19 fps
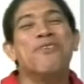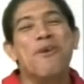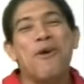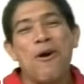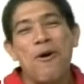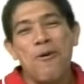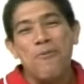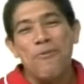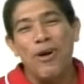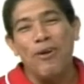
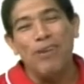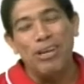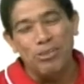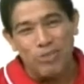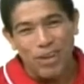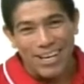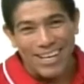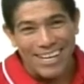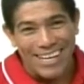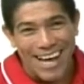We're in
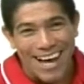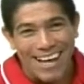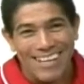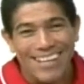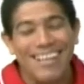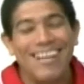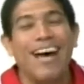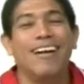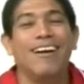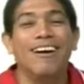Trinidad,
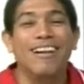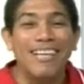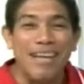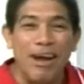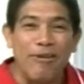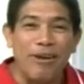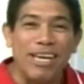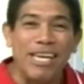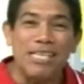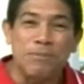and Uncle
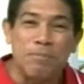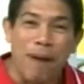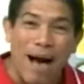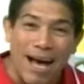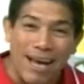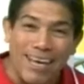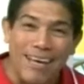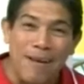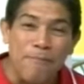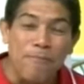Derek is
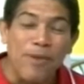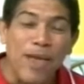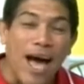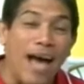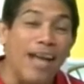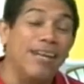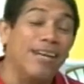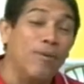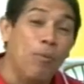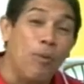back.
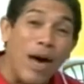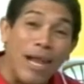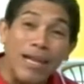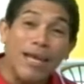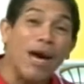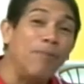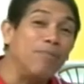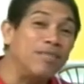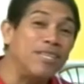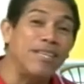And
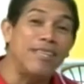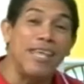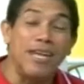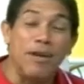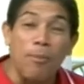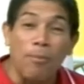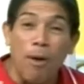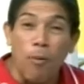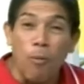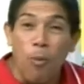welcome to the
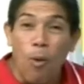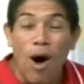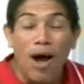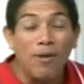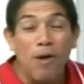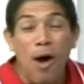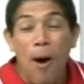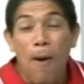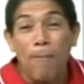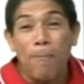number one
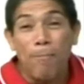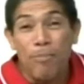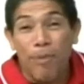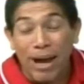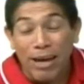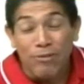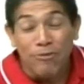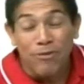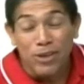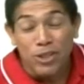
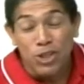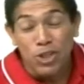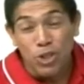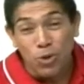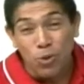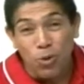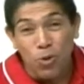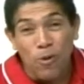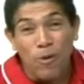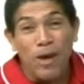breakfast
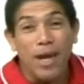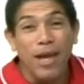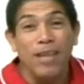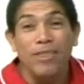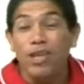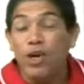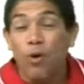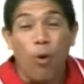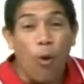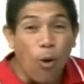show in
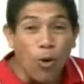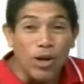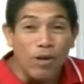the whole of